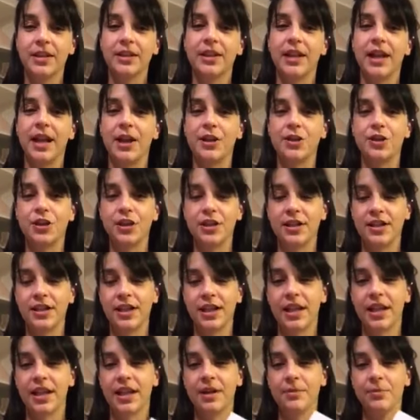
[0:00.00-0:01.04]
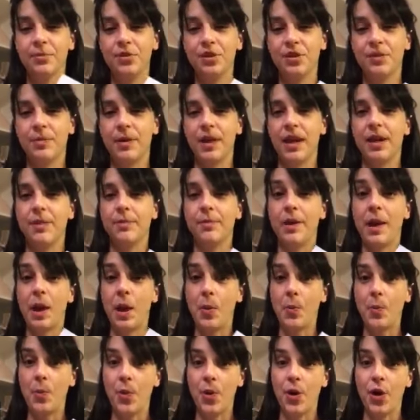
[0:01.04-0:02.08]
to actually see it come onto paper
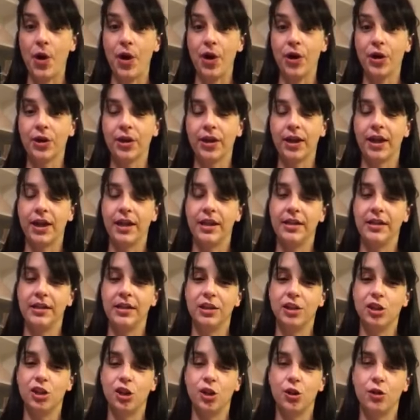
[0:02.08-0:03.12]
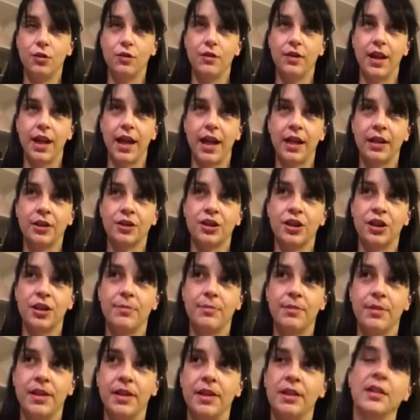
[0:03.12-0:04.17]
and work, and you'd
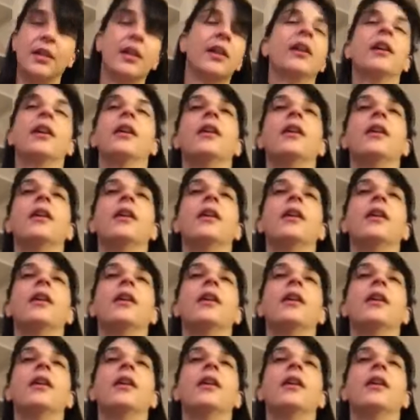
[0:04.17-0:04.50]
actually be